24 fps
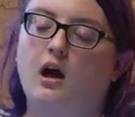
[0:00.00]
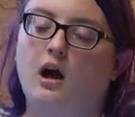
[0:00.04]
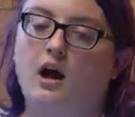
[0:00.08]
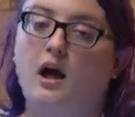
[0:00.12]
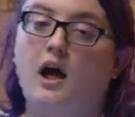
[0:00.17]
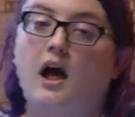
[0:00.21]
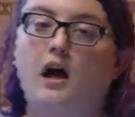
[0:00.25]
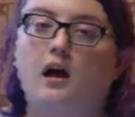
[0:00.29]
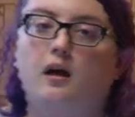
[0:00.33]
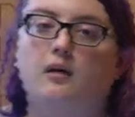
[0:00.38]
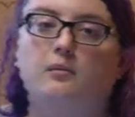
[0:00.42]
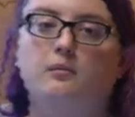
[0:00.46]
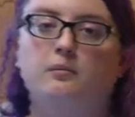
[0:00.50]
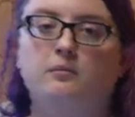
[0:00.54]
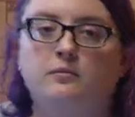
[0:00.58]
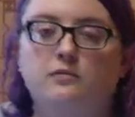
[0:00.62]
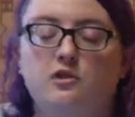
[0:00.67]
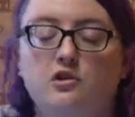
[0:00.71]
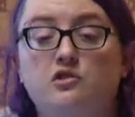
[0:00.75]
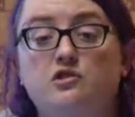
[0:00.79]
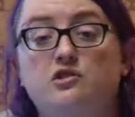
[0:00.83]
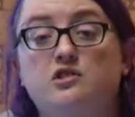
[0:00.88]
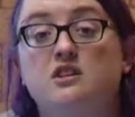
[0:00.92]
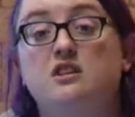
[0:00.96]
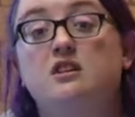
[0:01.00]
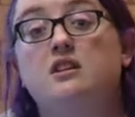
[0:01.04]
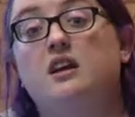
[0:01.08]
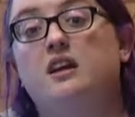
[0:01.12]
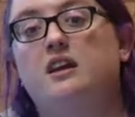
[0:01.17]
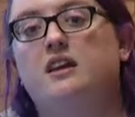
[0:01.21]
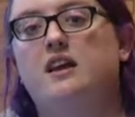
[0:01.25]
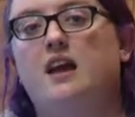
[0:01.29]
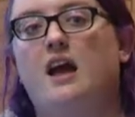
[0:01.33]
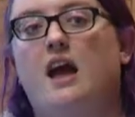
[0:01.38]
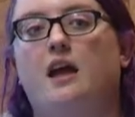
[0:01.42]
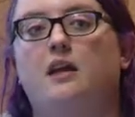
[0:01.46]
Um, you just need to,
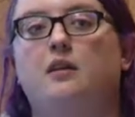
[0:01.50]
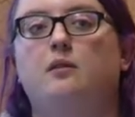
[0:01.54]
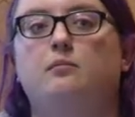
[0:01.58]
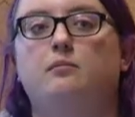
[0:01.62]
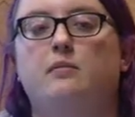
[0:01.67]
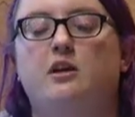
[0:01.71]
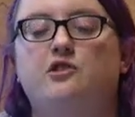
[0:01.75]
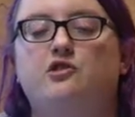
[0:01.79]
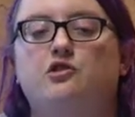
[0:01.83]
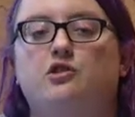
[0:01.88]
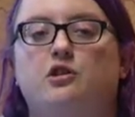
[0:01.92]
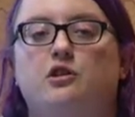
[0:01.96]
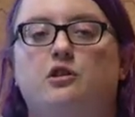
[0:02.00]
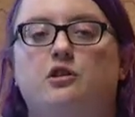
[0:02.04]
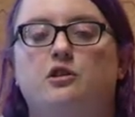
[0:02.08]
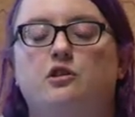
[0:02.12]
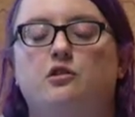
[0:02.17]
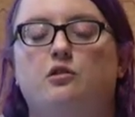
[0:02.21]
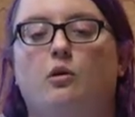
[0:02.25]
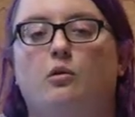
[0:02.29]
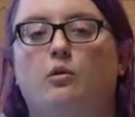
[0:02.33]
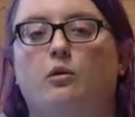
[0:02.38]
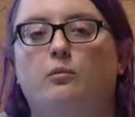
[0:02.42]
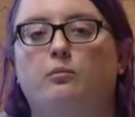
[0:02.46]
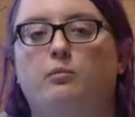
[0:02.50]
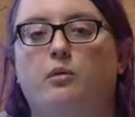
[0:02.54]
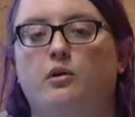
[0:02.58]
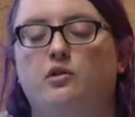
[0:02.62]
again, make sure you don't